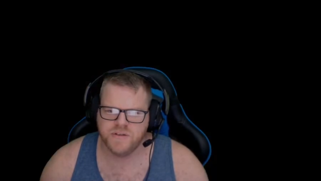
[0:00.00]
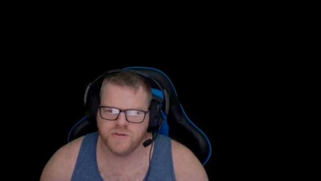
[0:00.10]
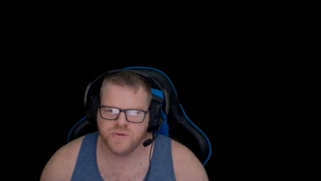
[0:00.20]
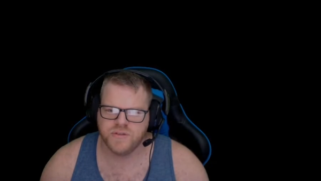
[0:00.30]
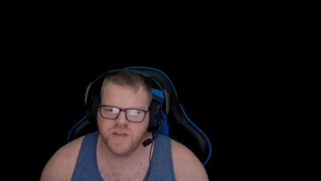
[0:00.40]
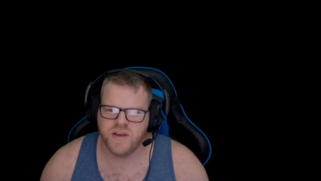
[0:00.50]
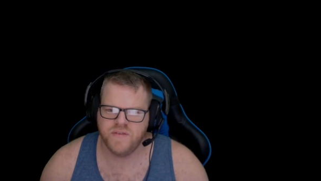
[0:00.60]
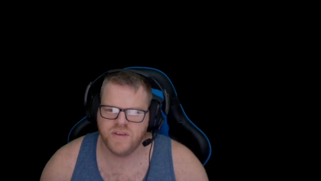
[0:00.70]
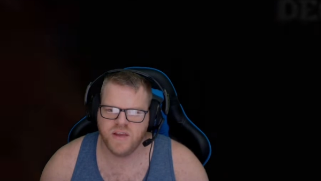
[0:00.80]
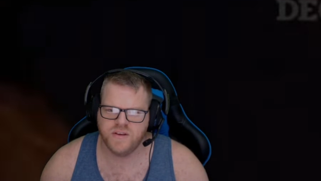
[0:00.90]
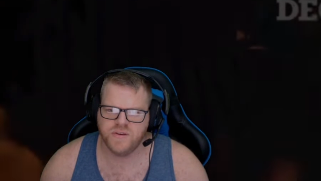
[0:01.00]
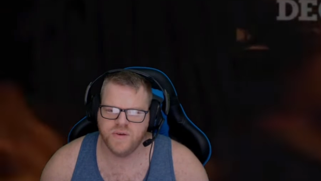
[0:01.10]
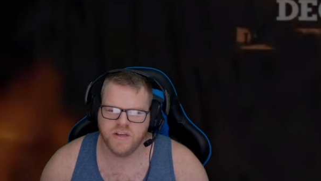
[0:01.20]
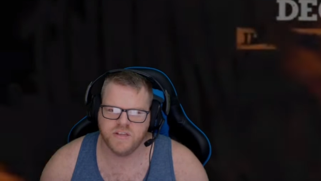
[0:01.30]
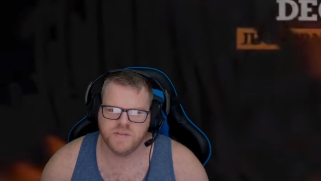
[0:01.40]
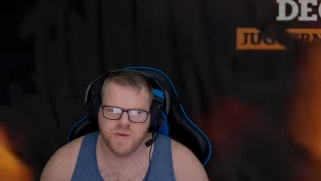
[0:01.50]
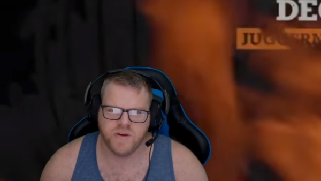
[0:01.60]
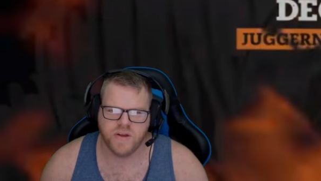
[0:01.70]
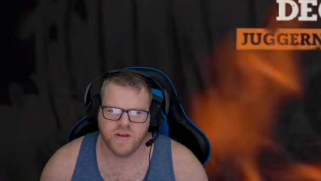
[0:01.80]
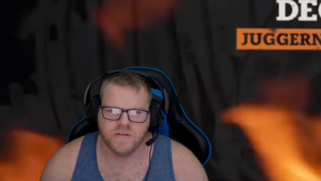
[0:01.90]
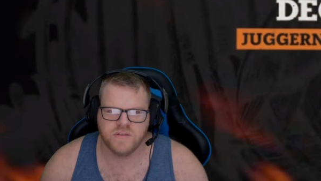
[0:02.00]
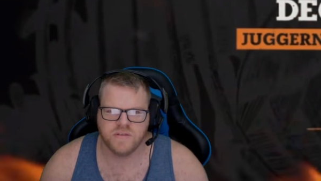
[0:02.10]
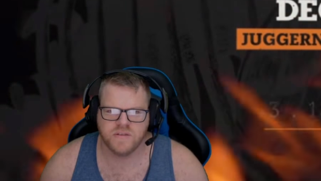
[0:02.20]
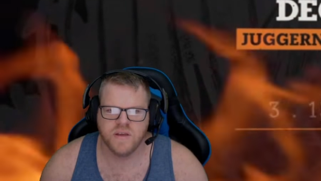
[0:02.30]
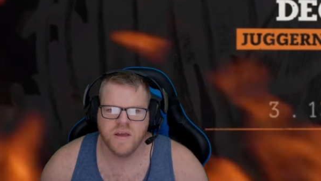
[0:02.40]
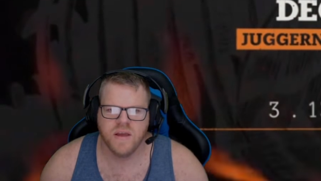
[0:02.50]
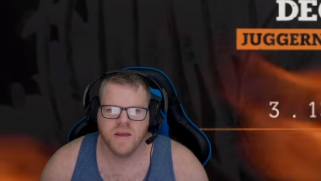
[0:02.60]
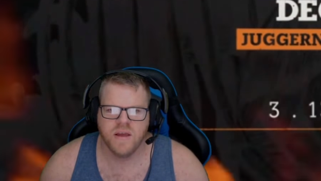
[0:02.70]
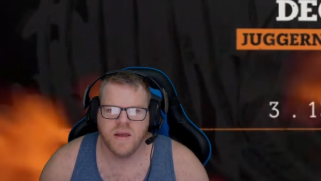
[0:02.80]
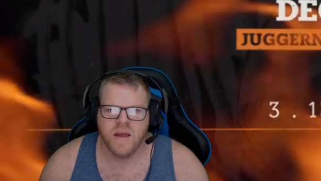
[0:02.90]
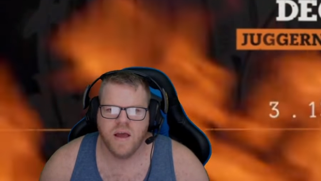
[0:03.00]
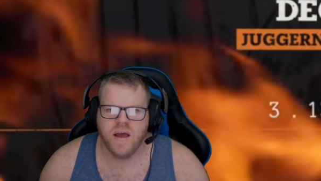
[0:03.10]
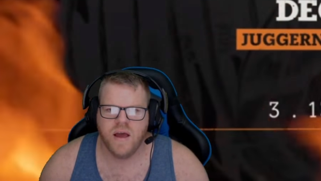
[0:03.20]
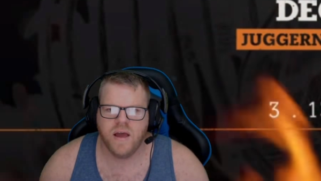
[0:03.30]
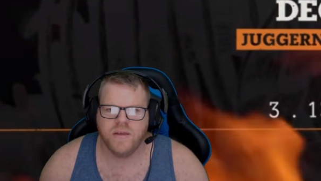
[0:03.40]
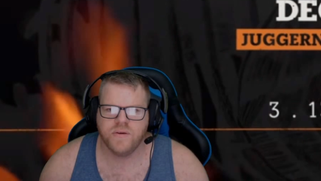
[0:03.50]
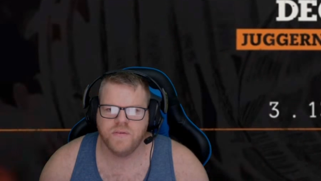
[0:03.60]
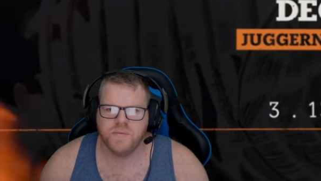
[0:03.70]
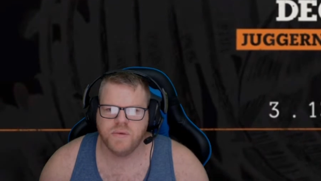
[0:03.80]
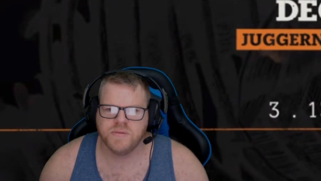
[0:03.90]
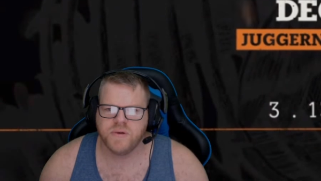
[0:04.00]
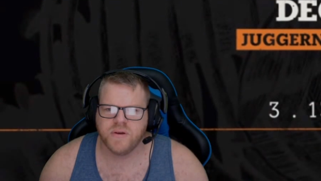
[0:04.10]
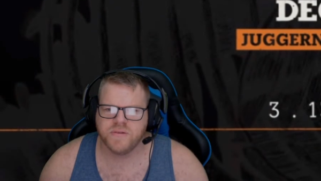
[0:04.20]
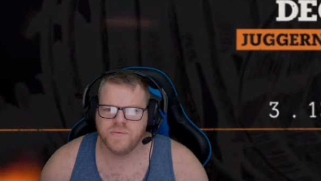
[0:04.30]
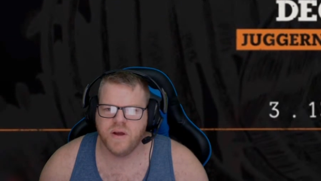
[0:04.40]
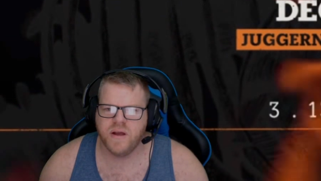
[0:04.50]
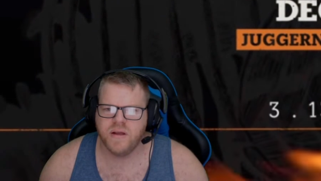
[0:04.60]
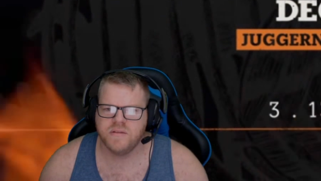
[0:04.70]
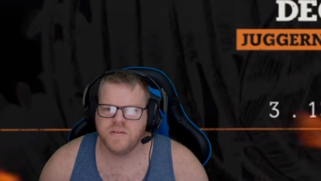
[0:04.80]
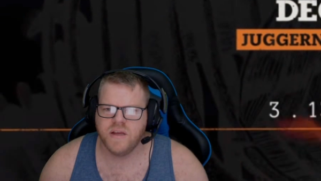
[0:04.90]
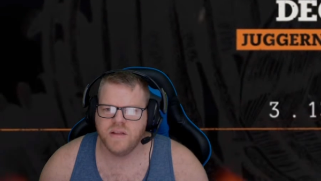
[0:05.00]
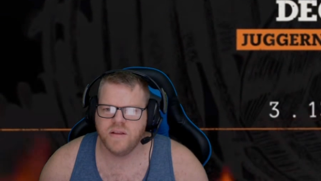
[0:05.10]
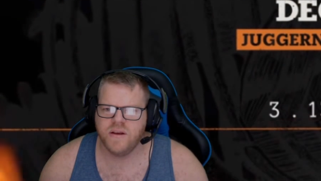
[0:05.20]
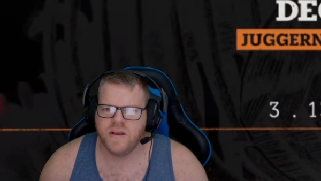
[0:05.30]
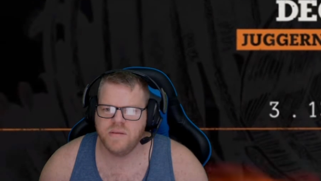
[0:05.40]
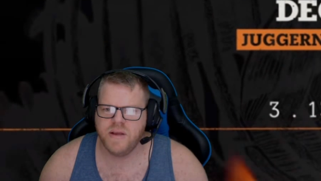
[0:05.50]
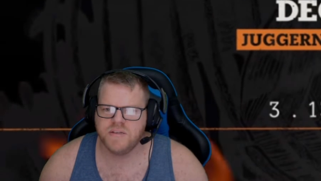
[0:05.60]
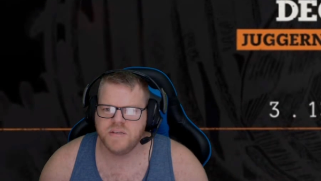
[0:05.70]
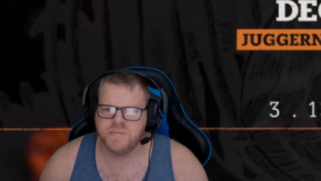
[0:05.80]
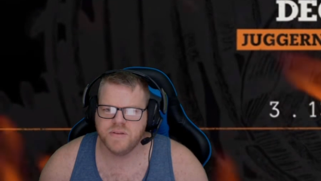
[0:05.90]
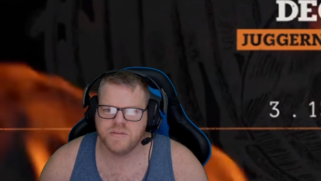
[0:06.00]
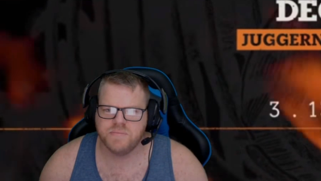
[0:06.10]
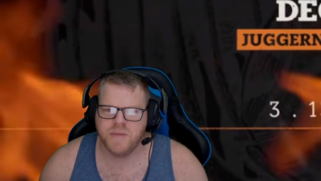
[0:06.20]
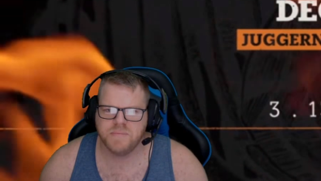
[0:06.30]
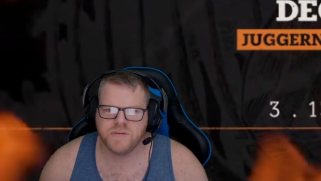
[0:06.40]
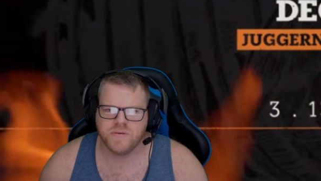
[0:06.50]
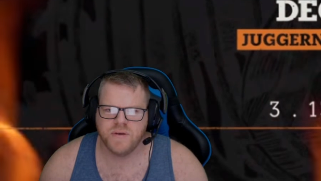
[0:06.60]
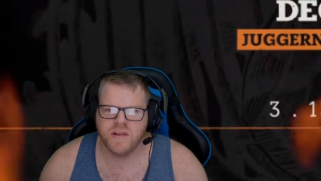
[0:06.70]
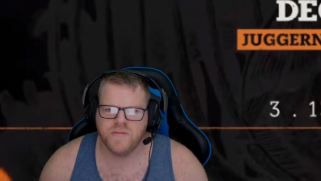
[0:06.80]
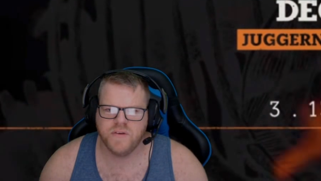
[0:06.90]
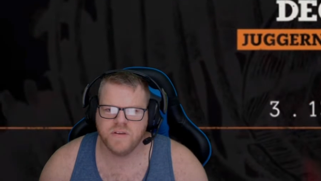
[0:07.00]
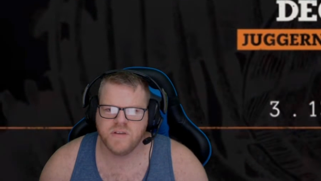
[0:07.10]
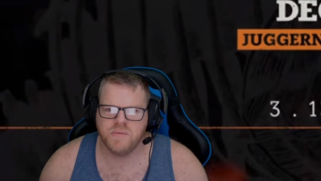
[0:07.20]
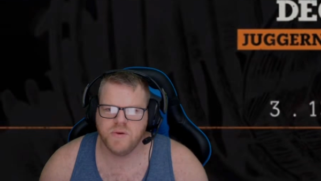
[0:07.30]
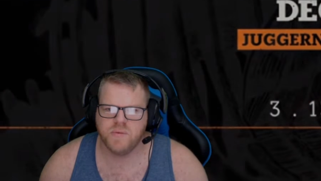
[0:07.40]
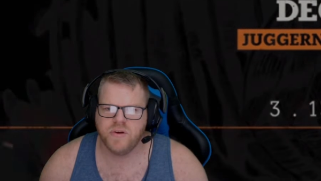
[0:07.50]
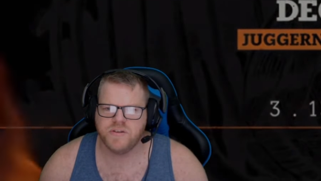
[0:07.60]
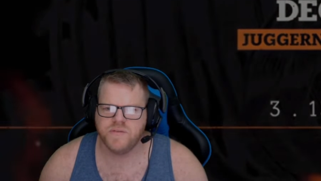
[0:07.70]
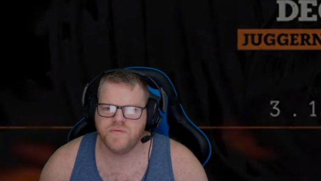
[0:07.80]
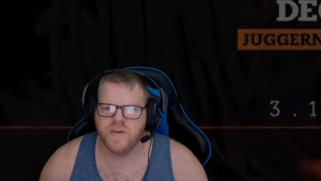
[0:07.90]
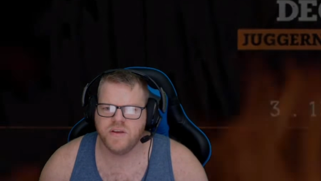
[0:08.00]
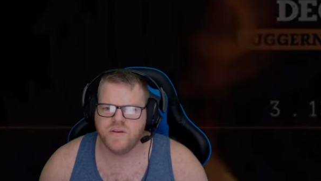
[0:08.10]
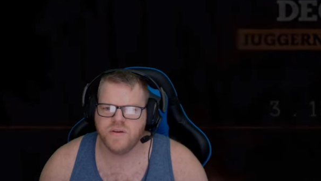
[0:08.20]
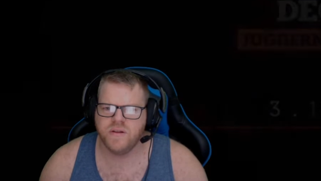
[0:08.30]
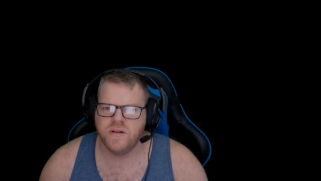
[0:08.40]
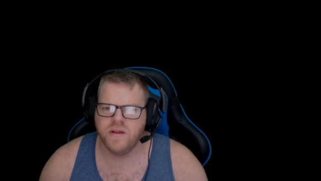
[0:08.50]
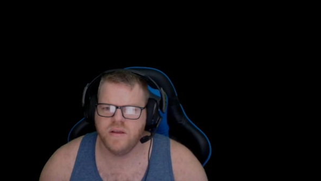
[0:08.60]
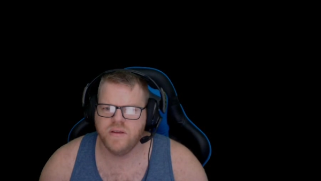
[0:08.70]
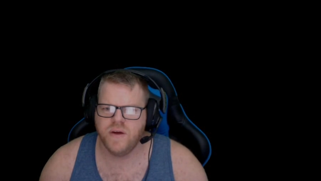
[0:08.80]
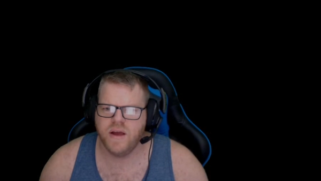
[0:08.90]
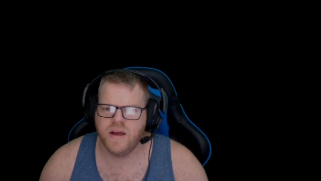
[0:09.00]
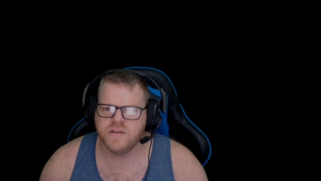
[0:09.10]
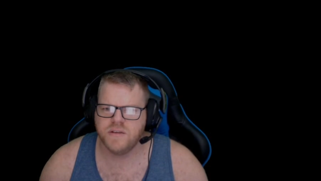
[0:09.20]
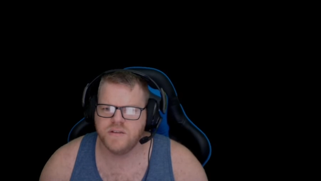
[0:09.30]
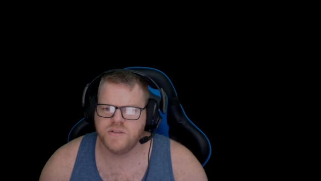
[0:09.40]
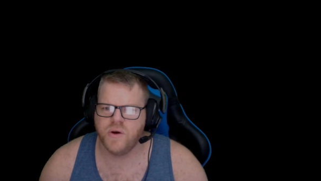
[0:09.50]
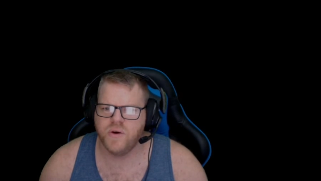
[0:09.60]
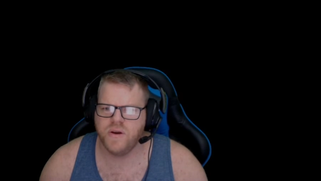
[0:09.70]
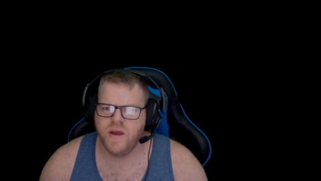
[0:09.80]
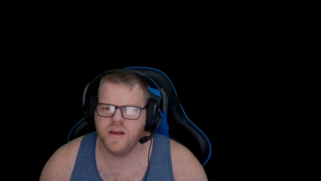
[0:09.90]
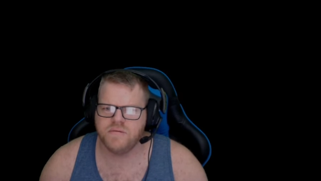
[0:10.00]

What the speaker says: true State of Decay 2 experience. You're given multiple goals at once and learn how to manage them on the map screen. The first time you approach a vehicle, you are actually taught how to